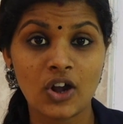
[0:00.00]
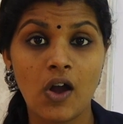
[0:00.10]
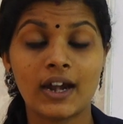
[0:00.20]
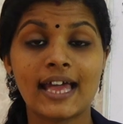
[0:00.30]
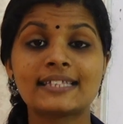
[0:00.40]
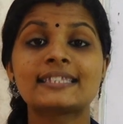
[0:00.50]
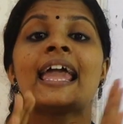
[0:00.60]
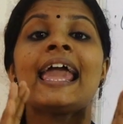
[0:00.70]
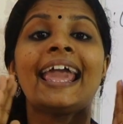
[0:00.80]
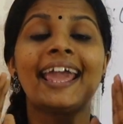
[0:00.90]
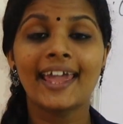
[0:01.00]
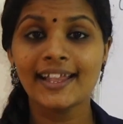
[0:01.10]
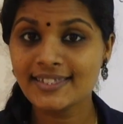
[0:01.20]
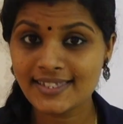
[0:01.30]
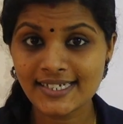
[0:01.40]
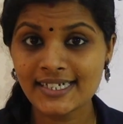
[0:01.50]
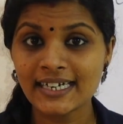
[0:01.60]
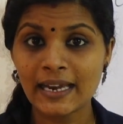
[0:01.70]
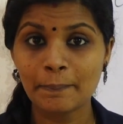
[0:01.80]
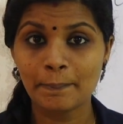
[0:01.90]
known as
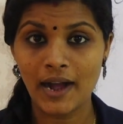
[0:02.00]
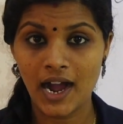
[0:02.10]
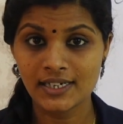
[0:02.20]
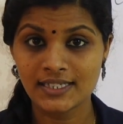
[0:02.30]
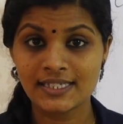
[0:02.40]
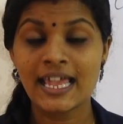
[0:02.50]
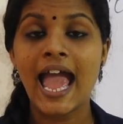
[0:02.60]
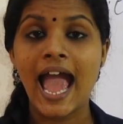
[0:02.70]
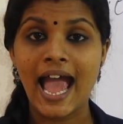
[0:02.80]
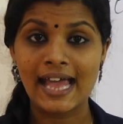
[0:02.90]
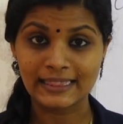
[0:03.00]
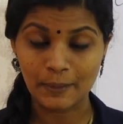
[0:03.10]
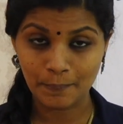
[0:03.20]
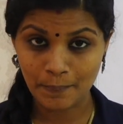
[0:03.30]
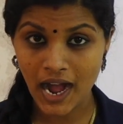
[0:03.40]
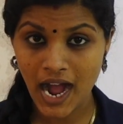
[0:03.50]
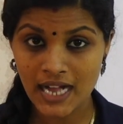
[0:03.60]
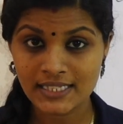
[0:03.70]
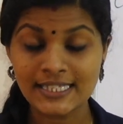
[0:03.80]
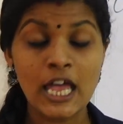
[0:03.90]
external parts, and the
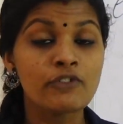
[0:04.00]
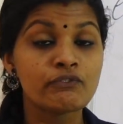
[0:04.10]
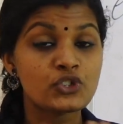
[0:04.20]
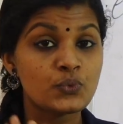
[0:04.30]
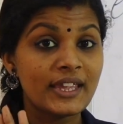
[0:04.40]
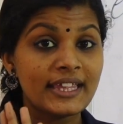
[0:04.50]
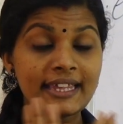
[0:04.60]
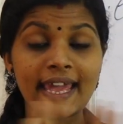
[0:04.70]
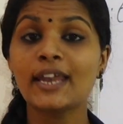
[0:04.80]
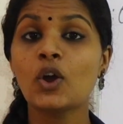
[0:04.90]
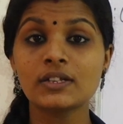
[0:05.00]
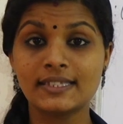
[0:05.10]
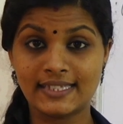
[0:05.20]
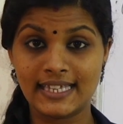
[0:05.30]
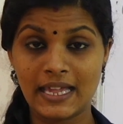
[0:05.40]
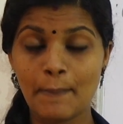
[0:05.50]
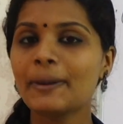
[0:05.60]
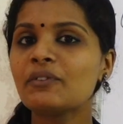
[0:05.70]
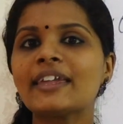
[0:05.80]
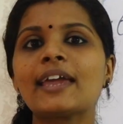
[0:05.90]
parts which we cannot see
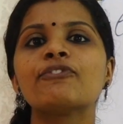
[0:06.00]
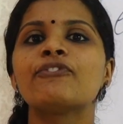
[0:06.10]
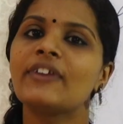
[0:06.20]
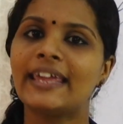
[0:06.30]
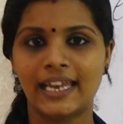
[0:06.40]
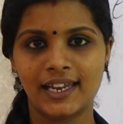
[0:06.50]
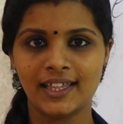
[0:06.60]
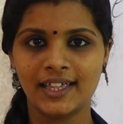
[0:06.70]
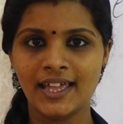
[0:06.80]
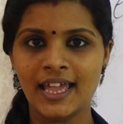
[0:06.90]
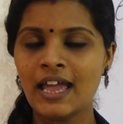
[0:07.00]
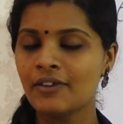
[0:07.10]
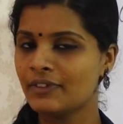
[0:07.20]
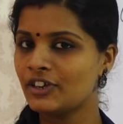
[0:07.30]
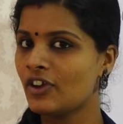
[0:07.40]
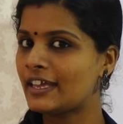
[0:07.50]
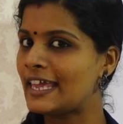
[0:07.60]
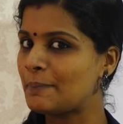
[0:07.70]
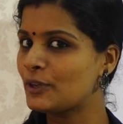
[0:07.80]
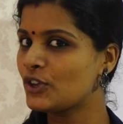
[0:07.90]
but we can feel. When you are
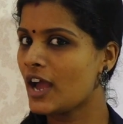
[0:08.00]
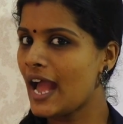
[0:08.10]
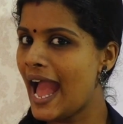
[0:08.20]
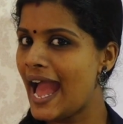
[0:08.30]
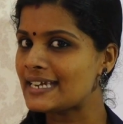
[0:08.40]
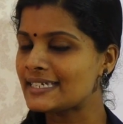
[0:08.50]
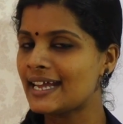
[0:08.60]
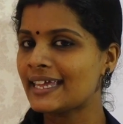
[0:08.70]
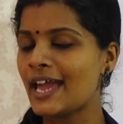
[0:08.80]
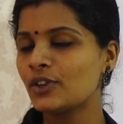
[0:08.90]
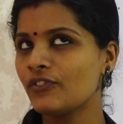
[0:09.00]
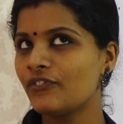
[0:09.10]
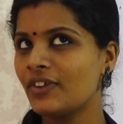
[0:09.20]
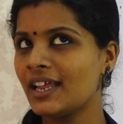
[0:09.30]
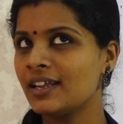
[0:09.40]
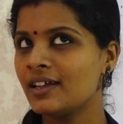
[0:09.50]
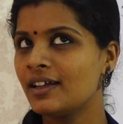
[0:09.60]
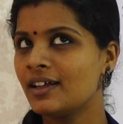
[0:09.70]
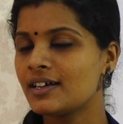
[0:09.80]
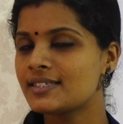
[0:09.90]
keeping your hand here, can you feel
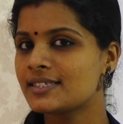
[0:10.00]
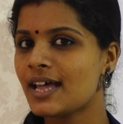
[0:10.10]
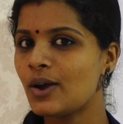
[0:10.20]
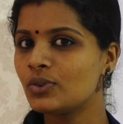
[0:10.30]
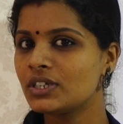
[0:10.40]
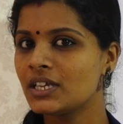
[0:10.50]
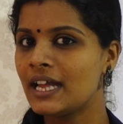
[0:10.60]
a sound?